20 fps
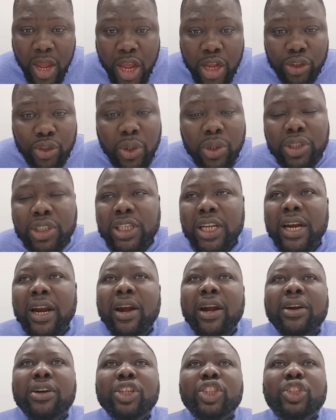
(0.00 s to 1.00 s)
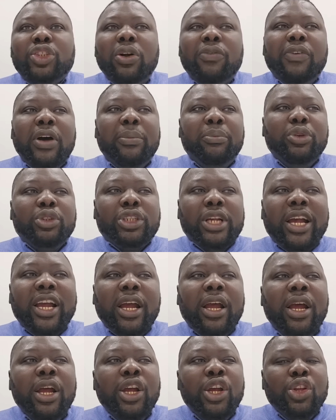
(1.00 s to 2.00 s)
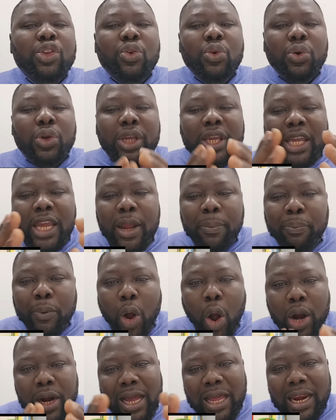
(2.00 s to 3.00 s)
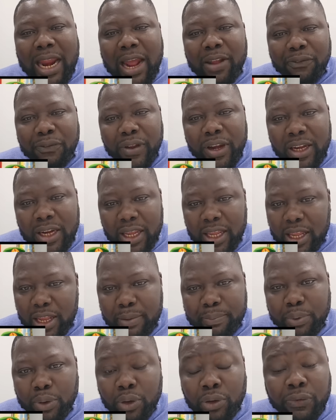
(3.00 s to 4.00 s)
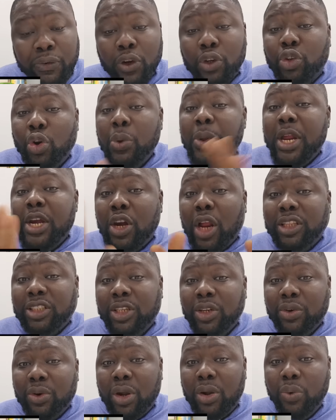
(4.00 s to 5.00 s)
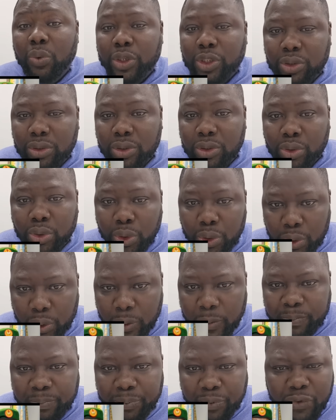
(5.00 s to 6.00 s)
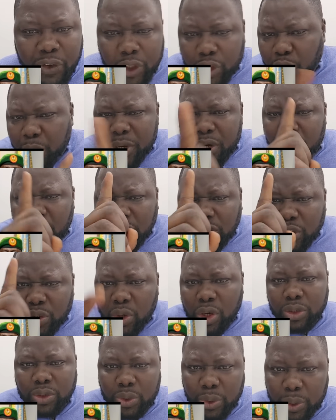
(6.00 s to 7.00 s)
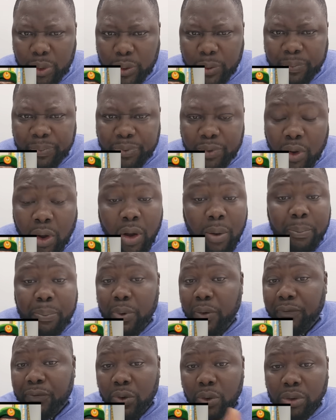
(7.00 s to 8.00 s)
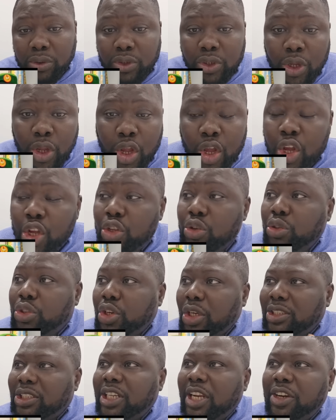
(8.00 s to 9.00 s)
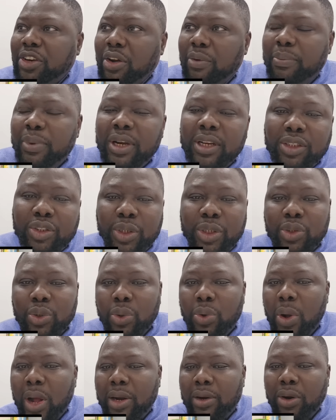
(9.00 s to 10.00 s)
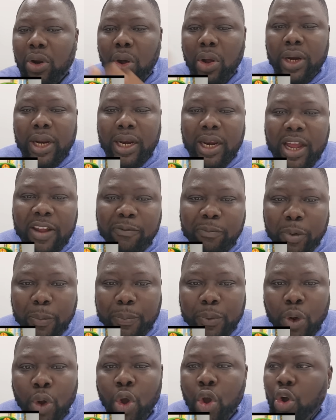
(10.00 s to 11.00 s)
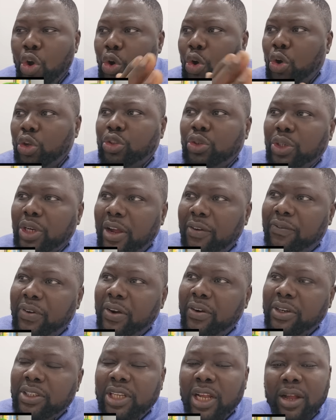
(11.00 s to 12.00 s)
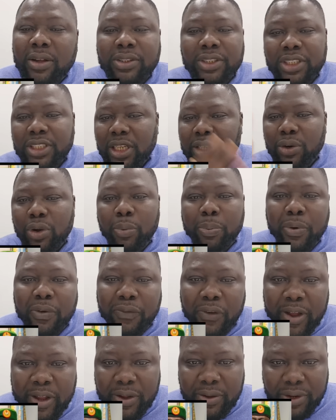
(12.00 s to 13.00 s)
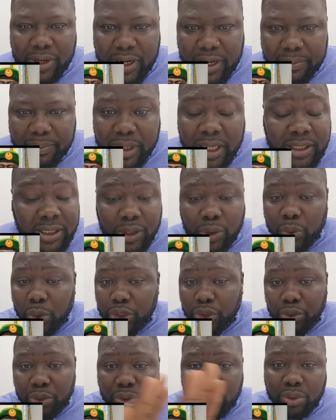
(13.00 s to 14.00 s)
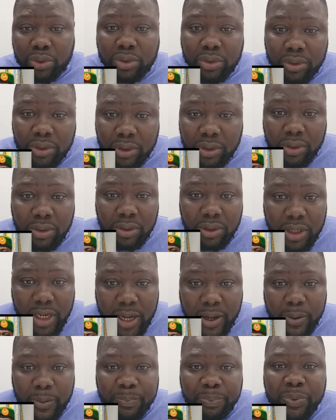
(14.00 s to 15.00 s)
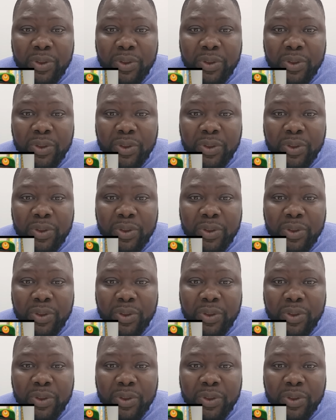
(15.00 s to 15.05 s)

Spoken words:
So, General Christopher Musa, you keep on unaliving the Igbos for doing nothing wrong to you. For doing nothing wrong to you, unprovoked. You just send your military to go and unalive people. Go to their various houses and open fire on them. This is what you do now.